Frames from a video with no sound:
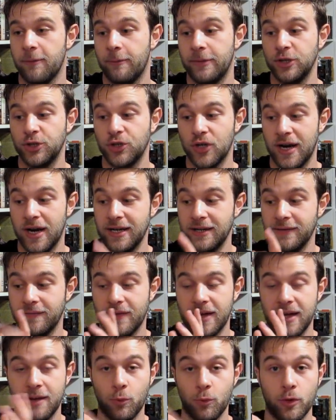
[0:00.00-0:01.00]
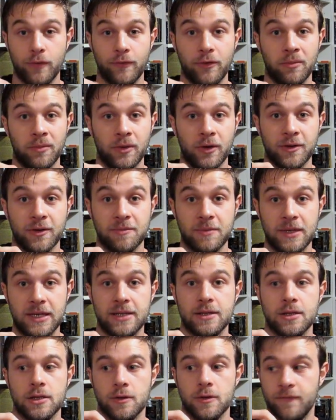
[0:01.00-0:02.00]
I've been trying to find more of her books
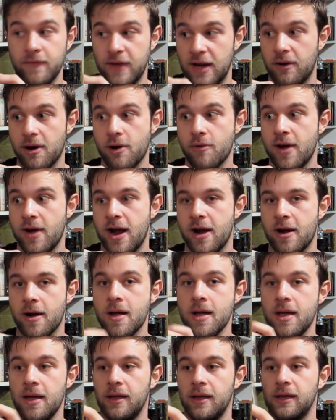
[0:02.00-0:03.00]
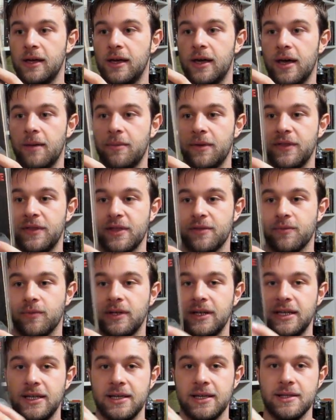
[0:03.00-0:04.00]
because they're very rare, but this
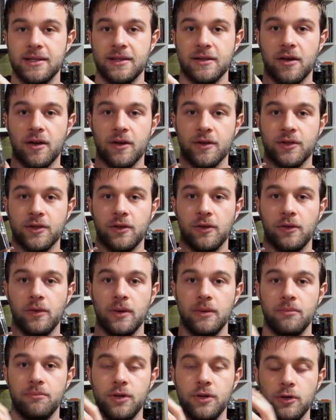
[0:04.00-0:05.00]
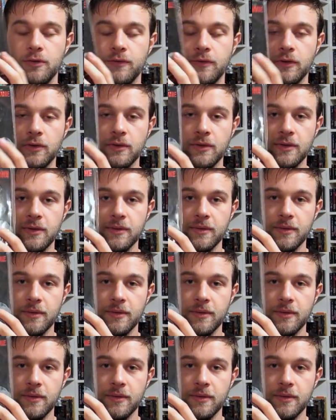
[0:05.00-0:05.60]
one is also beautiful.